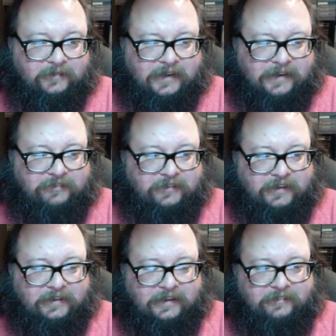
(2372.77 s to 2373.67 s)
I feel
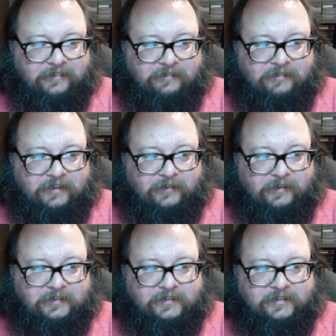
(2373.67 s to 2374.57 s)
like I feel that way
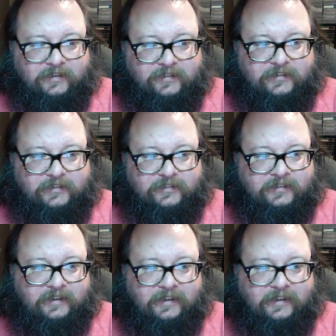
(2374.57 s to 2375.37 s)
with Solstice